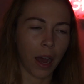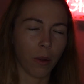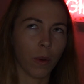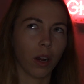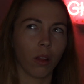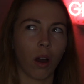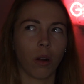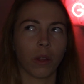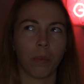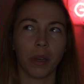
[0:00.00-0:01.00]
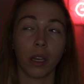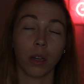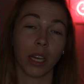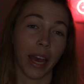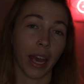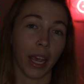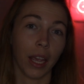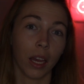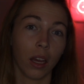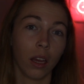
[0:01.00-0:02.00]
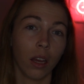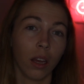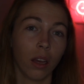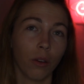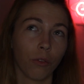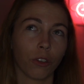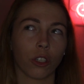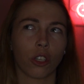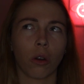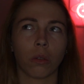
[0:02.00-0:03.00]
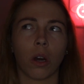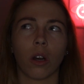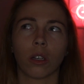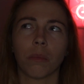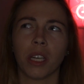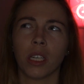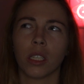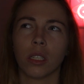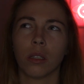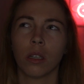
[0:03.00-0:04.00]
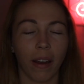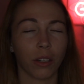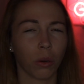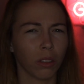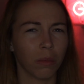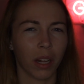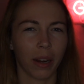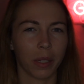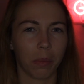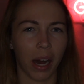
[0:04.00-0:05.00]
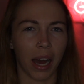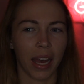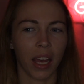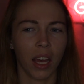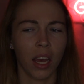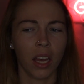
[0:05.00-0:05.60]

I went along with being gay for so long because if I told them that I was bi,